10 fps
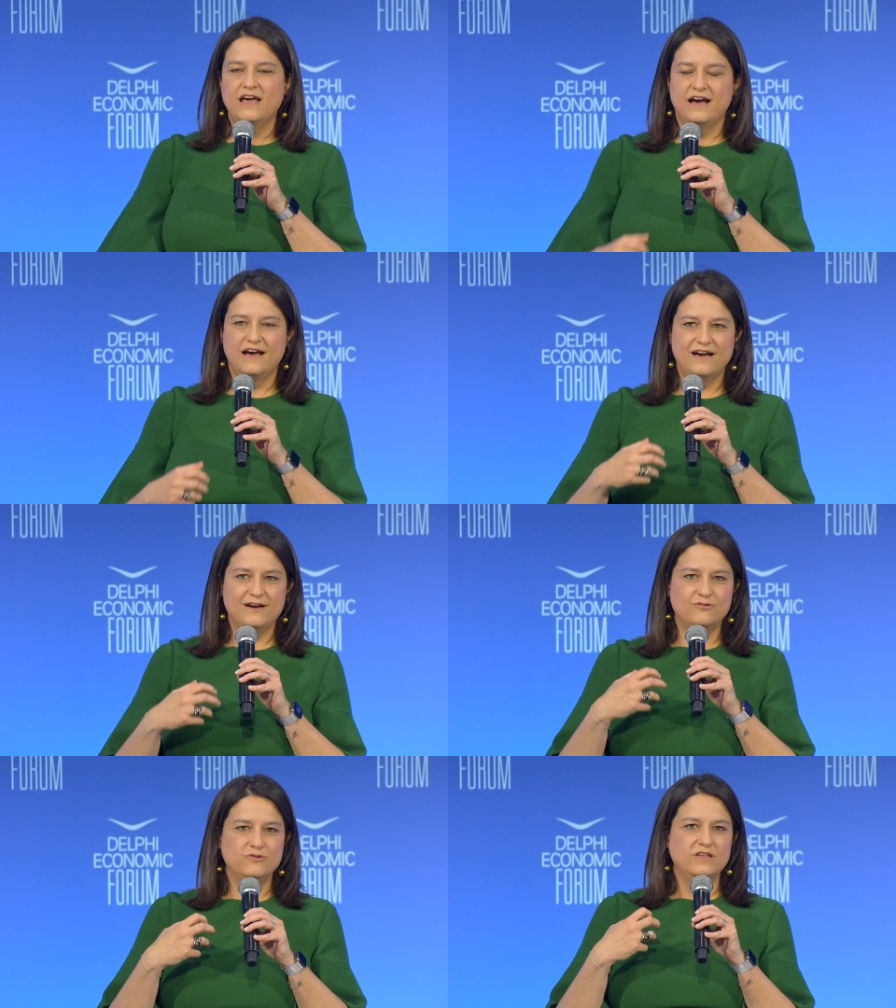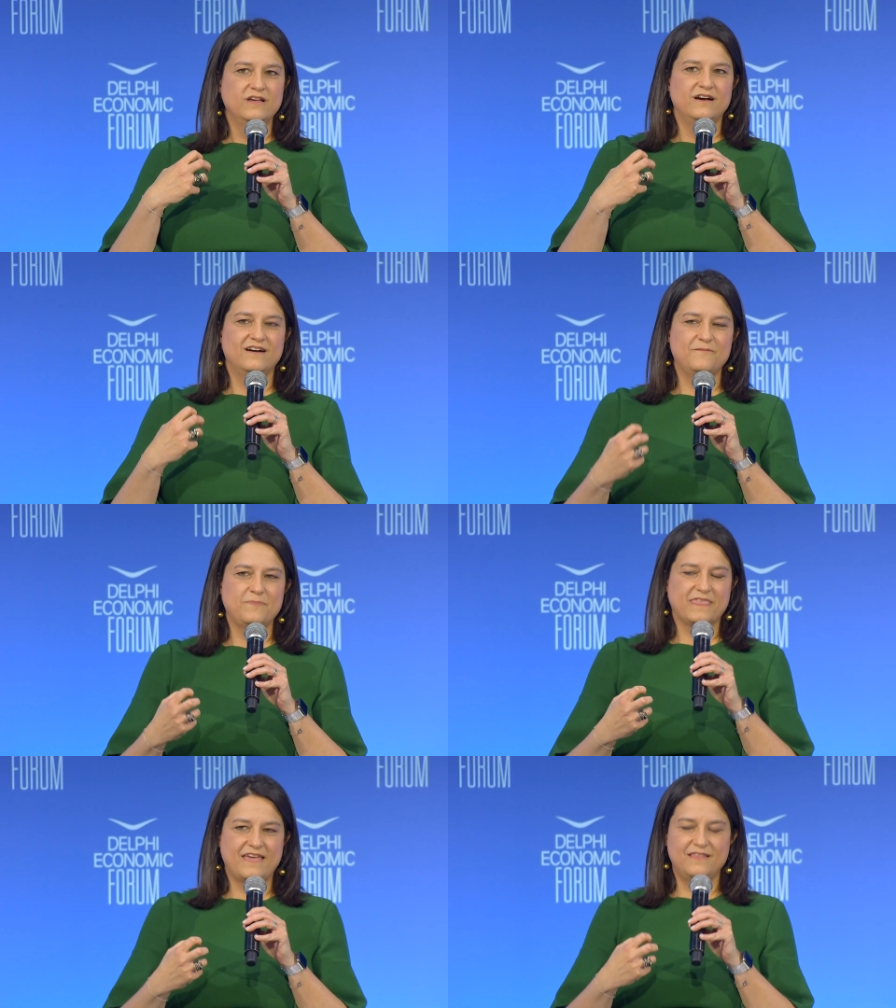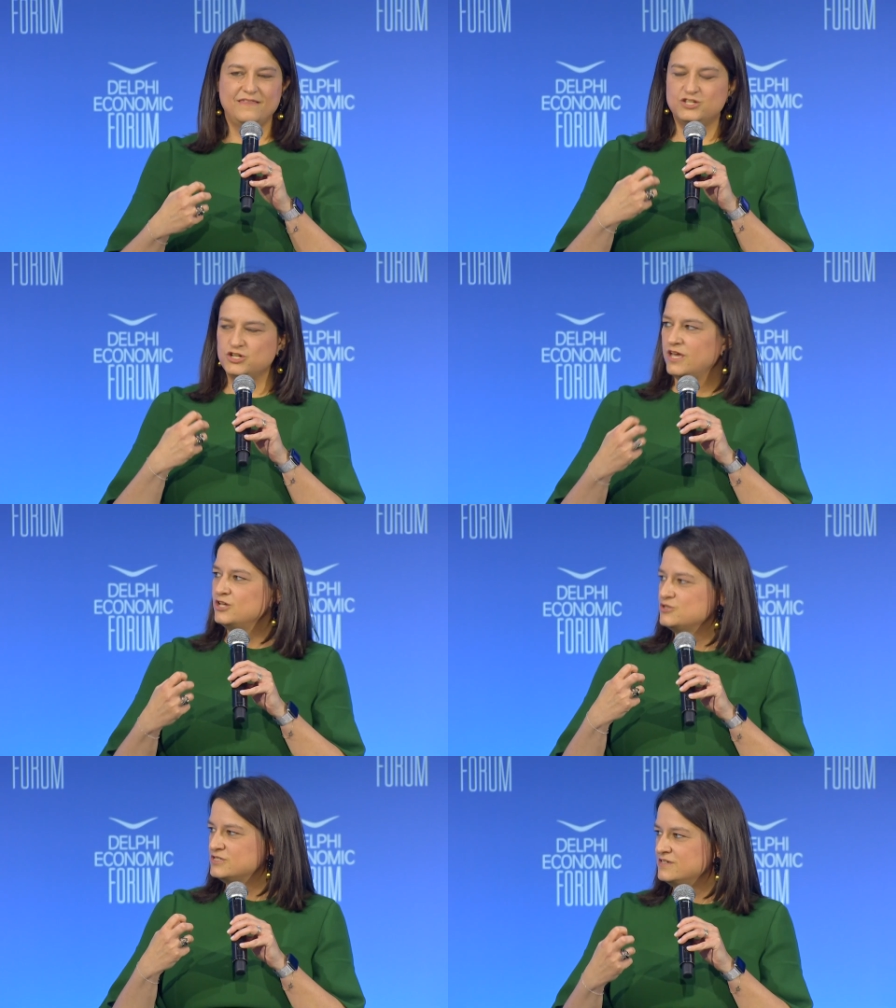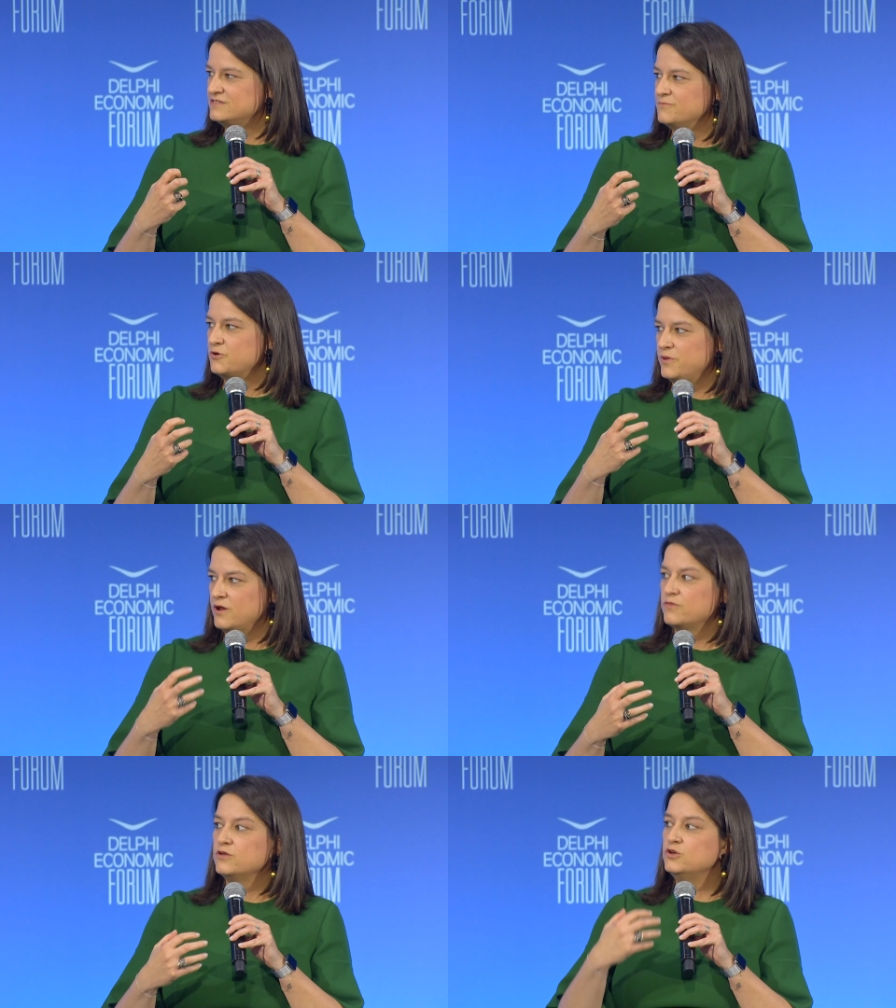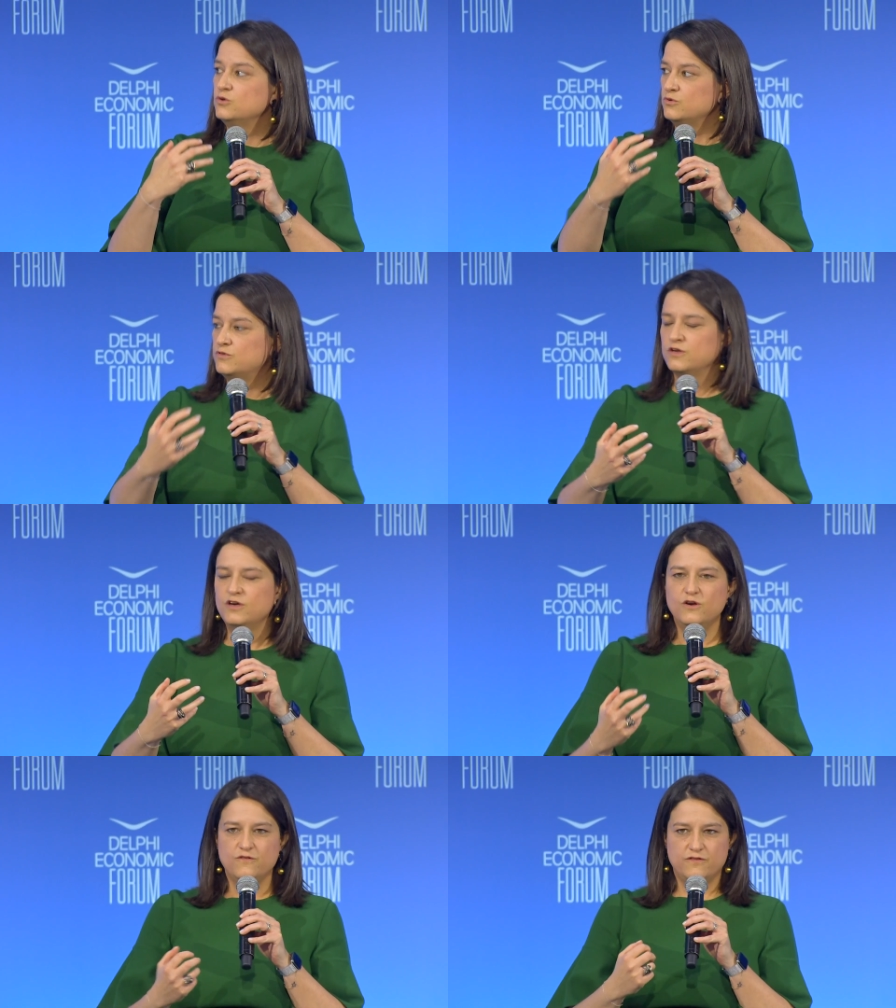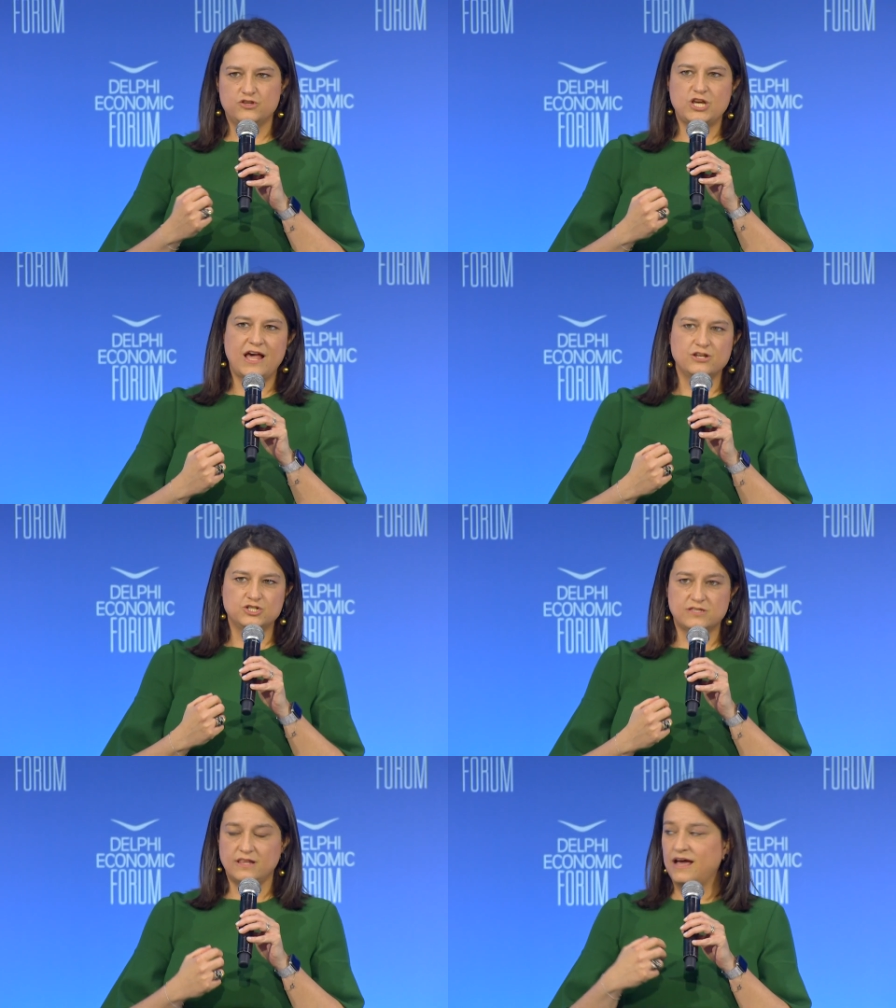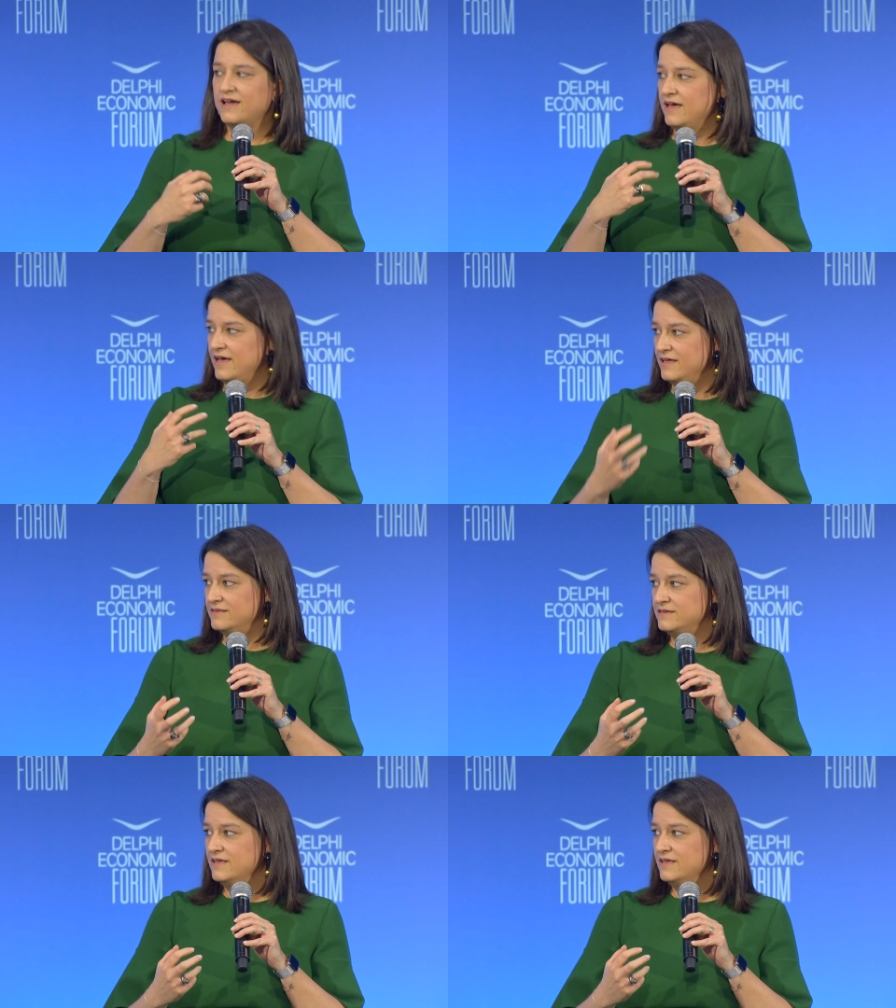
how um, can the education system prepare the youth for the challenges that lie ahead?